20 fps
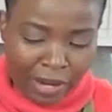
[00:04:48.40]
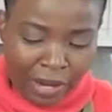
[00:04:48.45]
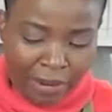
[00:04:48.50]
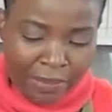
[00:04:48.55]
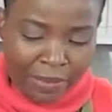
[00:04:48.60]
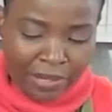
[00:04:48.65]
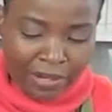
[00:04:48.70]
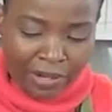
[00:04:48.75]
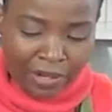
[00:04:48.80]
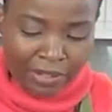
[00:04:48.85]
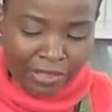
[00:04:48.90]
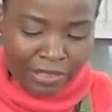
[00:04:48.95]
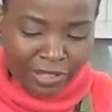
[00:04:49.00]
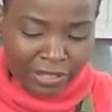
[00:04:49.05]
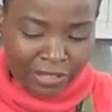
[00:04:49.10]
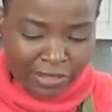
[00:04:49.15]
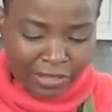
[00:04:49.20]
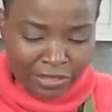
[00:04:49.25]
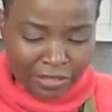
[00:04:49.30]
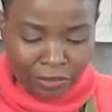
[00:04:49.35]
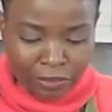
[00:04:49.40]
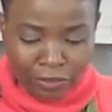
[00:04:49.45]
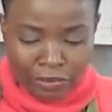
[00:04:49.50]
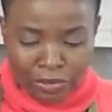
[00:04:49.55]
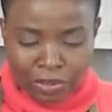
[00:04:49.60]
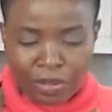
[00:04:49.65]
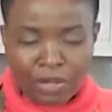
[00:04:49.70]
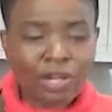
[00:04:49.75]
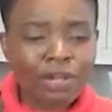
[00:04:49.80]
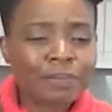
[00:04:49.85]
I mean, I think that
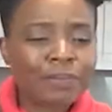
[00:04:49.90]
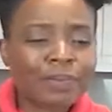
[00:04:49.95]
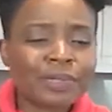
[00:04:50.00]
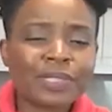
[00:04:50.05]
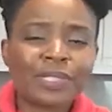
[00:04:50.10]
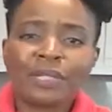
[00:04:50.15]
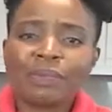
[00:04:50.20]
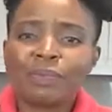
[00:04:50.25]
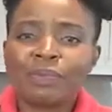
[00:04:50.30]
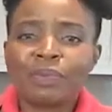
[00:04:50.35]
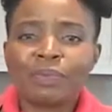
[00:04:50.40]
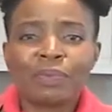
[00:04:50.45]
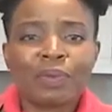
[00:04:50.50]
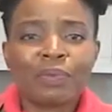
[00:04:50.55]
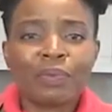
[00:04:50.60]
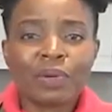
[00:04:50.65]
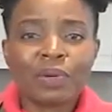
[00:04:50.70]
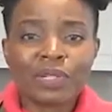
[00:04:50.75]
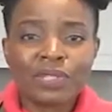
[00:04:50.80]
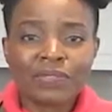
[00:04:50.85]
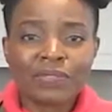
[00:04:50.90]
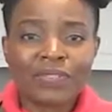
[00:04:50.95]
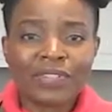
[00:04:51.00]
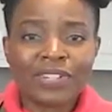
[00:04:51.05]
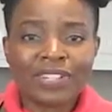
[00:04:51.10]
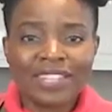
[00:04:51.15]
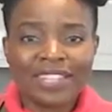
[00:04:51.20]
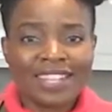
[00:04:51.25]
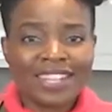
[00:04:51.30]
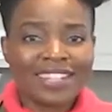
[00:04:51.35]
also aubergine would be wonderful
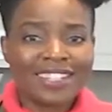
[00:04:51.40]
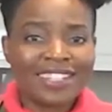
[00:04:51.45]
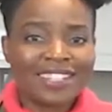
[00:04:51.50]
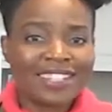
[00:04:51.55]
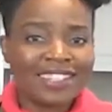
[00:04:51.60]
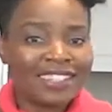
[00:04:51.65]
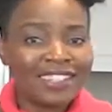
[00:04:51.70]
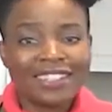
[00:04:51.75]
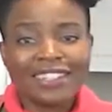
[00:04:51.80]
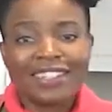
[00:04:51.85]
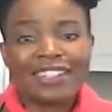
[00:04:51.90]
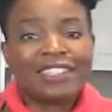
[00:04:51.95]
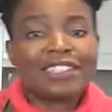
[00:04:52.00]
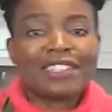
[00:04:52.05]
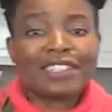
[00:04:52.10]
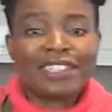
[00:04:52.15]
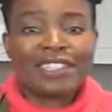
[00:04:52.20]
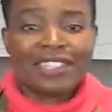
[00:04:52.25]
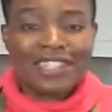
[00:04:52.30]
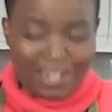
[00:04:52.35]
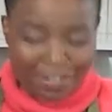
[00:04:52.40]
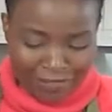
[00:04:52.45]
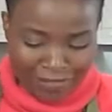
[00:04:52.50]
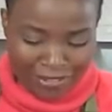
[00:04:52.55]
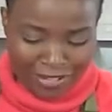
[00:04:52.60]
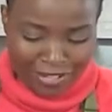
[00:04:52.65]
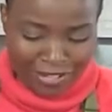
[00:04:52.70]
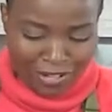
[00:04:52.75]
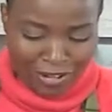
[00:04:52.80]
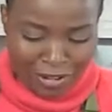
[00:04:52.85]
in this. I just didn't have
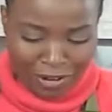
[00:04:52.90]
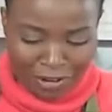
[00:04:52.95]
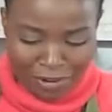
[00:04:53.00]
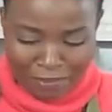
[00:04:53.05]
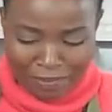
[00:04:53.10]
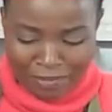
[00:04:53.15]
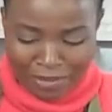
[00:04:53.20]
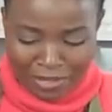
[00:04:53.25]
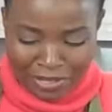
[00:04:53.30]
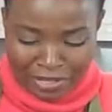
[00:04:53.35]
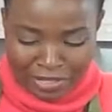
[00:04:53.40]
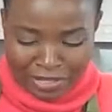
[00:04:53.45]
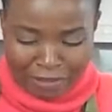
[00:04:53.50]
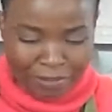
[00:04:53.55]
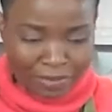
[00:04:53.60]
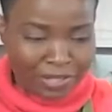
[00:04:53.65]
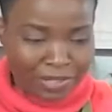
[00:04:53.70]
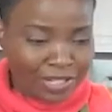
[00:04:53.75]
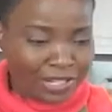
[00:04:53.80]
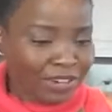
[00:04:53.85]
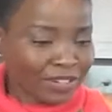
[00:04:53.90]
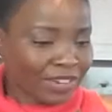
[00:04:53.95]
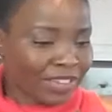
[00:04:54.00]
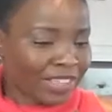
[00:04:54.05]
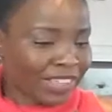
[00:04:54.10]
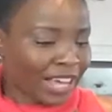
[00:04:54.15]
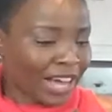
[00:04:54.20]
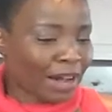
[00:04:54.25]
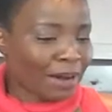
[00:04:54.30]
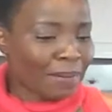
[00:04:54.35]
any at home. I'm
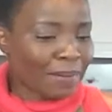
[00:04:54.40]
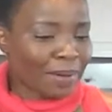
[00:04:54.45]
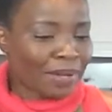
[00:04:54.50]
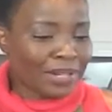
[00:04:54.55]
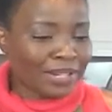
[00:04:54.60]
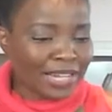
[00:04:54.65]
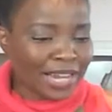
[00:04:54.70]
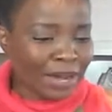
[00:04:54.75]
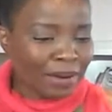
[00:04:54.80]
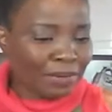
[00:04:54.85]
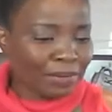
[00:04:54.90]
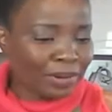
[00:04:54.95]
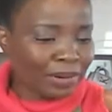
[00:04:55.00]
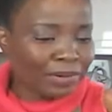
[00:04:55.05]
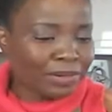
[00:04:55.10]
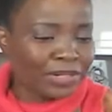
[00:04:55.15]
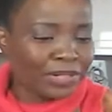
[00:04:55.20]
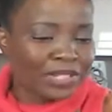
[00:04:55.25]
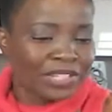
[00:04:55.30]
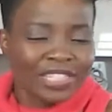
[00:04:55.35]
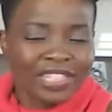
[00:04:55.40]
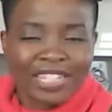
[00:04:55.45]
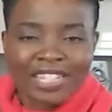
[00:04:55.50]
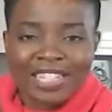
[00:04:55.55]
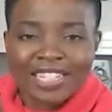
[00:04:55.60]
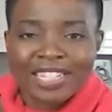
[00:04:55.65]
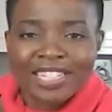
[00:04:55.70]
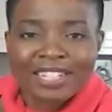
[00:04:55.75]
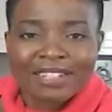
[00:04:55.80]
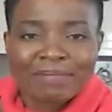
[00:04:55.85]
stirring that up, and now I'm going to
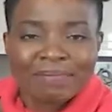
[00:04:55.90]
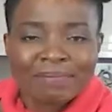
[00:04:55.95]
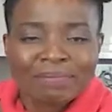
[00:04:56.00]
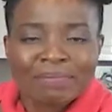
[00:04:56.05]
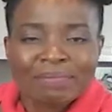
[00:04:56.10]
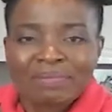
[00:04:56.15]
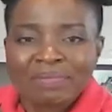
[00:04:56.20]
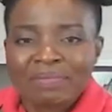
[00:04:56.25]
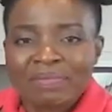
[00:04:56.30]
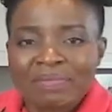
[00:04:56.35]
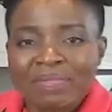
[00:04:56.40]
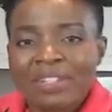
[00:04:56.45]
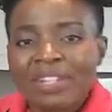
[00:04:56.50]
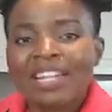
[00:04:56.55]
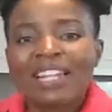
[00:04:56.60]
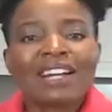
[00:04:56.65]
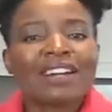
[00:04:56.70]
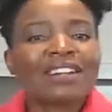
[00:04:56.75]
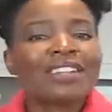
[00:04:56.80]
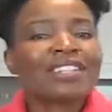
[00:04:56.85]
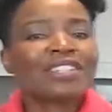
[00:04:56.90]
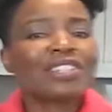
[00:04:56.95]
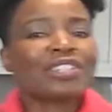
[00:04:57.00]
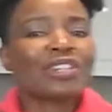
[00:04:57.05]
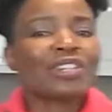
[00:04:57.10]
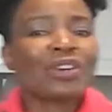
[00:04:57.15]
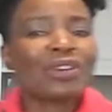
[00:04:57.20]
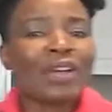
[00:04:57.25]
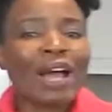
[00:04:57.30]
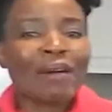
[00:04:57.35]
season. And I'm going to
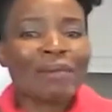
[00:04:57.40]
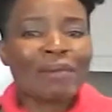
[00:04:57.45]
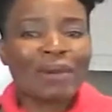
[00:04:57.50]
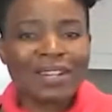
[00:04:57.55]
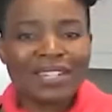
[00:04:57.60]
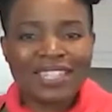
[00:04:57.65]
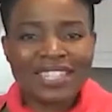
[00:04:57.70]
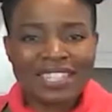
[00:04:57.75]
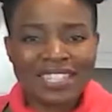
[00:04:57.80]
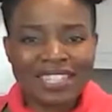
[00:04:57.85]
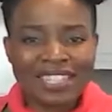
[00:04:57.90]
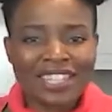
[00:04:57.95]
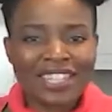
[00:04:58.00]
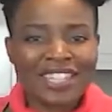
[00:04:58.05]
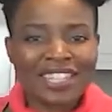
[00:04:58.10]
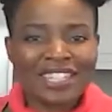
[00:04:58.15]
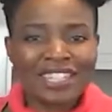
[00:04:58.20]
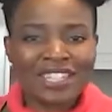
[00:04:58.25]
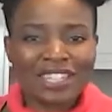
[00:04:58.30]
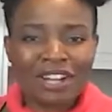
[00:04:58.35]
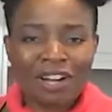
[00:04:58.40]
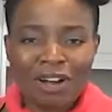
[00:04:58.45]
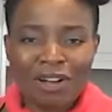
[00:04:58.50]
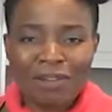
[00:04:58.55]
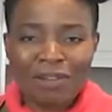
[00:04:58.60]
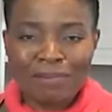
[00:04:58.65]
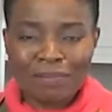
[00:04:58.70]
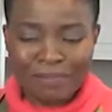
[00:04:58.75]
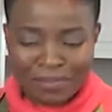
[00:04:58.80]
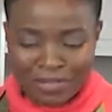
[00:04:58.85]
show you how I season things at
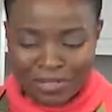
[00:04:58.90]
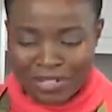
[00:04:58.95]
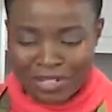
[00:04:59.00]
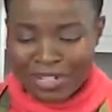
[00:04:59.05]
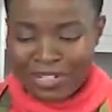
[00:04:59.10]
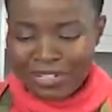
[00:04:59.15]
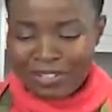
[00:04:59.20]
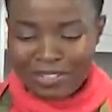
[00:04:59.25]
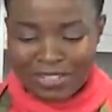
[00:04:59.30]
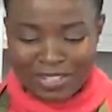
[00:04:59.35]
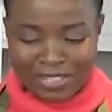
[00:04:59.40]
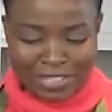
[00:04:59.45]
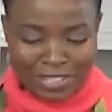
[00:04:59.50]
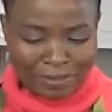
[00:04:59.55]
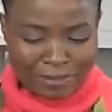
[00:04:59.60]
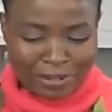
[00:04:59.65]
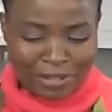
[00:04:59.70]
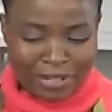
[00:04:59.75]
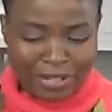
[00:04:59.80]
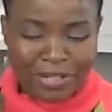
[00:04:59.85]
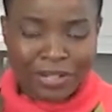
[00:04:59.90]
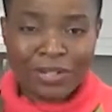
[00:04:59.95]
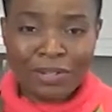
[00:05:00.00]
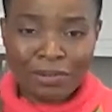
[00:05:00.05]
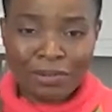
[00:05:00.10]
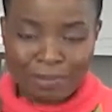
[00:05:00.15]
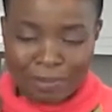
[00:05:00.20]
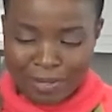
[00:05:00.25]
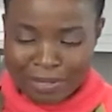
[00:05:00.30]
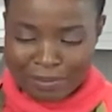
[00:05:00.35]
home. So this is my
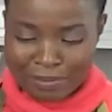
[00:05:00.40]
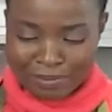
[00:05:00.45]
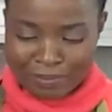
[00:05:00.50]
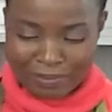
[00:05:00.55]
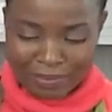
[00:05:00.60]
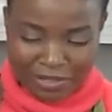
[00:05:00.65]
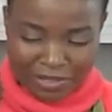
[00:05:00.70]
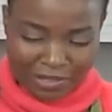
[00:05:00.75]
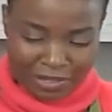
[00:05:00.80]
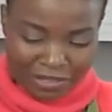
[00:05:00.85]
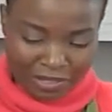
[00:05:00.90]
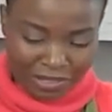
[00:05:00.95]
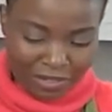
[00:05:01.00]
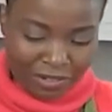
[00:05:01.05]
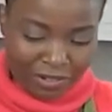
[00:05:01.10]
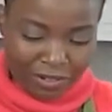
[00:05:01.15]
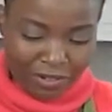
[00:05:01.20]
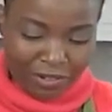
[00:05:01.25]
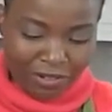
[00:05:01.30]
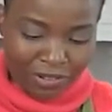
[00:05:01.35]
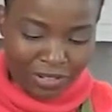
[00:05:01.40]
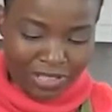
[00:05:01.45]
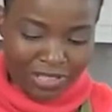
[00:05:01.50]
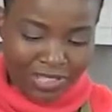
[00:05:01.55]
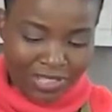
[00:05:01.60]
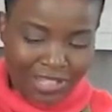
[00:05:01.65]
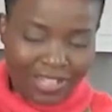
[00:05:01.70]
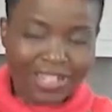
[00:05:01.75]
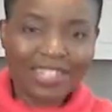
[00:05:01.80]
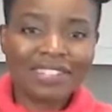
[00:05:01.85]
cumin.
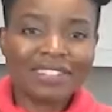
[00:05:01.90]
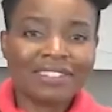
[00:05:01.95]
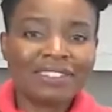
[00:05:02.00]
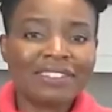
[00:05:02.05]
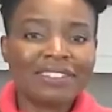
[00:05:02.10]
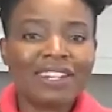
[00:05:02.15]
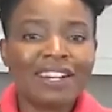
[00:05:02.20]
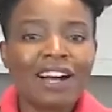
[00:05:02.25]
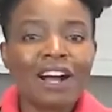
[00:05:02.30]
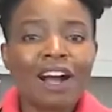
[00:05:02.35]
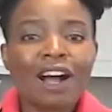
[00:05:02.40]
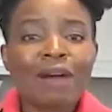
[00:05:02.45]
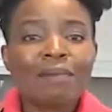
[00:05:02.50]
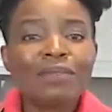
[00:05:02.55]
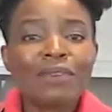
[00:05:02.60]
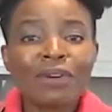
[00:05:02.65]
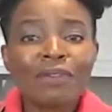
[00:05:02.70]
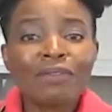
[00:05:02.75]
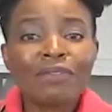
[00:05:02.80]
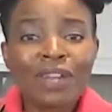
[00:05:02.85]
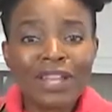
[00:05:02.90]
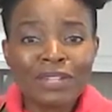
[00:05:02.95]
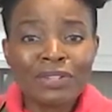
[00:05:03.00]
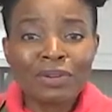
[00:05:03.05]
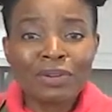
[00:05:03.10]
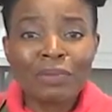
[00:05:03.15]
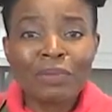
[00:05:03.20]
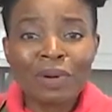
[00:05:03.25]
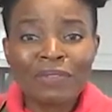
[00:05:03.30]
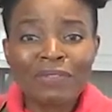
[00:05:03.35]
Honestly, I'm not
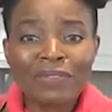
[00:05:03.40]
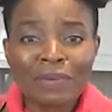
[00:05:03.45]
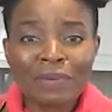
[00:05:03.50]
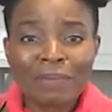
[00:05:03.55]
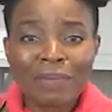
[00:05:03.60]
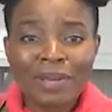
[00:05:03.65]
one for